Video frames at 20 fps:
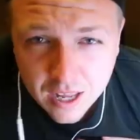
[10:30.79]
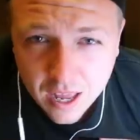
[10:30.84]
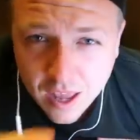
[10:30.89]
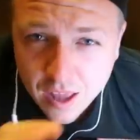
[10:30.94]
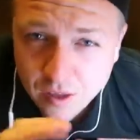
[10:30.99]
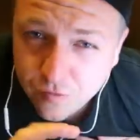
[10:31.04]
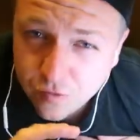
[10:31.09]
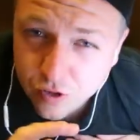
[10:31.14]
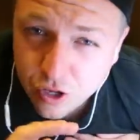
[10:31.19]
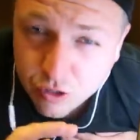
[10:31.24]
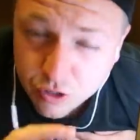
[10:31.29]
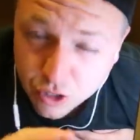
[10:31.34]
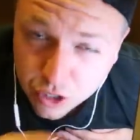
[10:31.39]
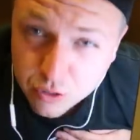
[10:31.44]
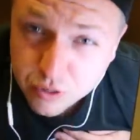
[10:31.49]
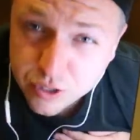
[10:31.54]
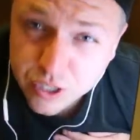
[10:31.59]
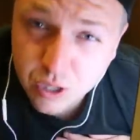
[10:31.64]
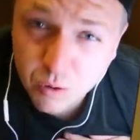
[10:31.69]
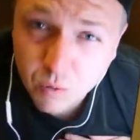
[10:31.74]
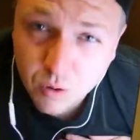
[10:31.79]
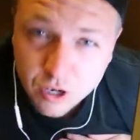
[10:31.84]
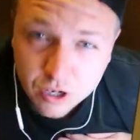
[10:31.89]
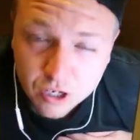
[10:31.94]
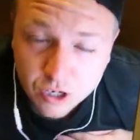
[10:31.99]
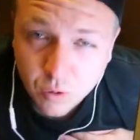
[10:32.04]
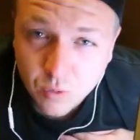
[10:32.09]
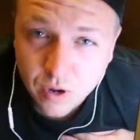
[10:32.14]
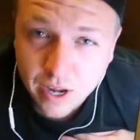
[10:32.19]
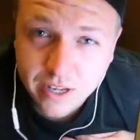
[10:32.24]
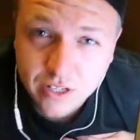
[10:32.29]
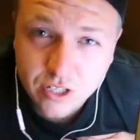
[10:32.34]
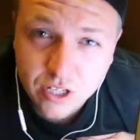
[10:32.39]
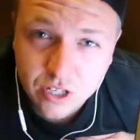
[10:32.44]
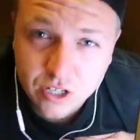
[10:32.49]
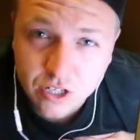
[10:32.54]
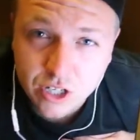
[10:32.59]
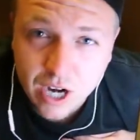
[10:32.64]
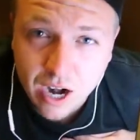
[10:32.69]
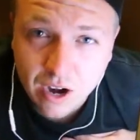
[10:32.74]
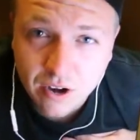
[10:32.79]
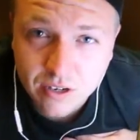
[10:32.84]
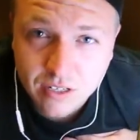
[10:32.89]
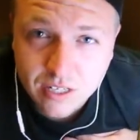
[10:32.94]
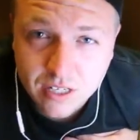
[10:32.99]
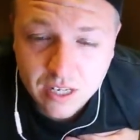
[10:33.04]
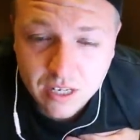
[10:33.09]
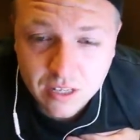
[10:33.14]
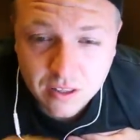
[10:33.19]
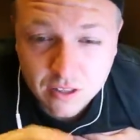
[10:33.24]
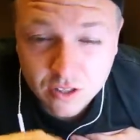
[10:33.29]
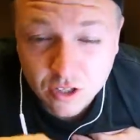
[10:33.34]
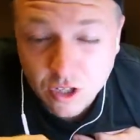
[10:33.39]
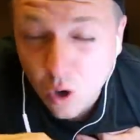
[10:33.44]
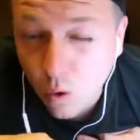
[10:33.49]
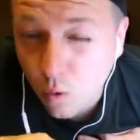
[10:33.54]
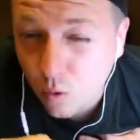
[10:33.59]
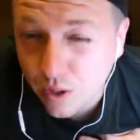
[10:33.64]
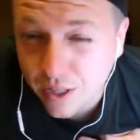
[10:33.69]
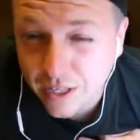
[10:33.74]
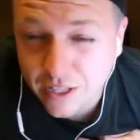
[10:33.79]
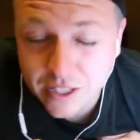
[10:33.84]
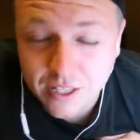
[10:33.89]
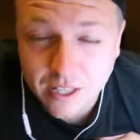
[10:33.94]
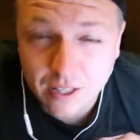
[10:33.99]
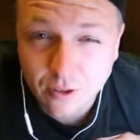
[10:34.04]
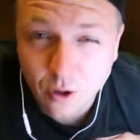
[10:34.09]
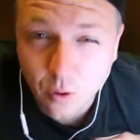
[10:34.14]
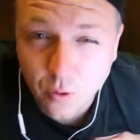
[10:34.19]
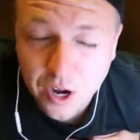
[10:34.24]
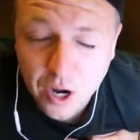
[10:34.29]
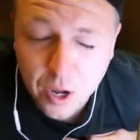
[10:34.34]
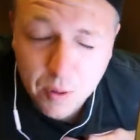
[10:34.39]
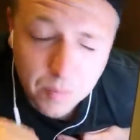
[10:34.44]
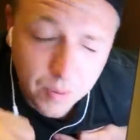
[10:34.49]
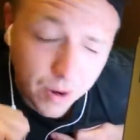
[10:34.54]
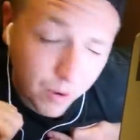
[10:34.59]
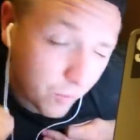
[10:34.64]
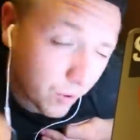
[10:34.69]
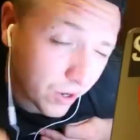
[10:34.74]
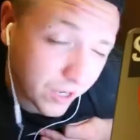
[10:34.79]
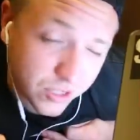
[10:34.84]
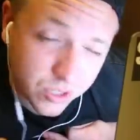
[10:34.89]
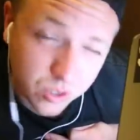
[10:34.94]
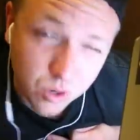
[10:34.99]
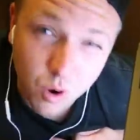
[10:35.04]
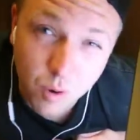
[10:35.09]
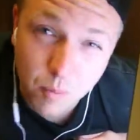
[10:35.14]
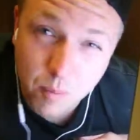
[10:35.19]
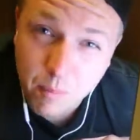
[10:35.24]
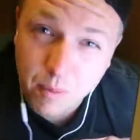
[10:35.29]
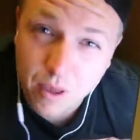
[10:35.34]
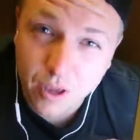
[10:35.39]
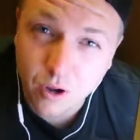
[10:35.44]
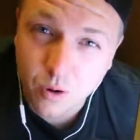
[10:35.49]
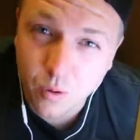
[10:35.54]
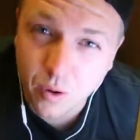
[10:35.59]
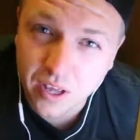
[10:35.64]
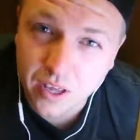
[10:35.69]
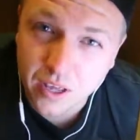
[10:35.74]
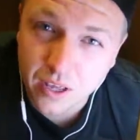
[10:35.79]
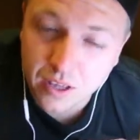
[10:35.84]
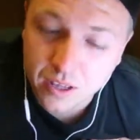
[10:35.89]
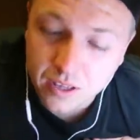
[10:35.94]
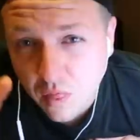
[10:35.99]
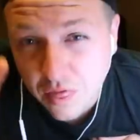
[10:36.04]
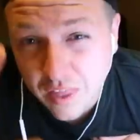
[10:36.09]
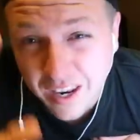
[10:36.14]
If you do still wanna donate to the charity, the toll is still going up, but I want it to go up a bit quicker.